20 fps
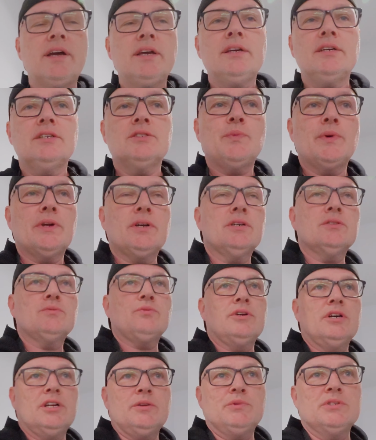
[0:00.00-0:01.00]
is because
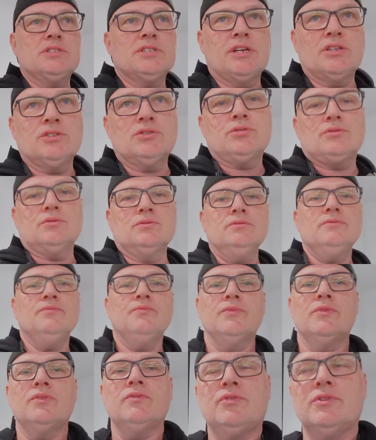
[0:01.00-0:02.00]
we've got to be central
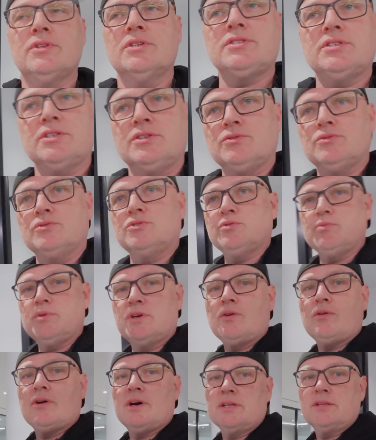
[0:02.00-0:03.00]
for the signal to be
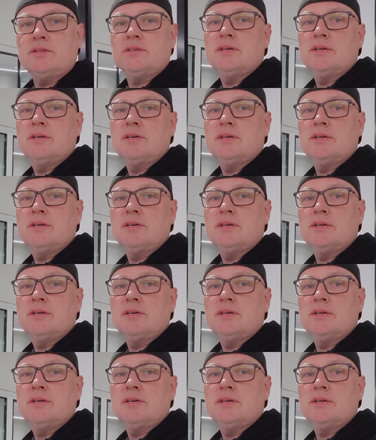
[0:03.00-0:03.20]
quite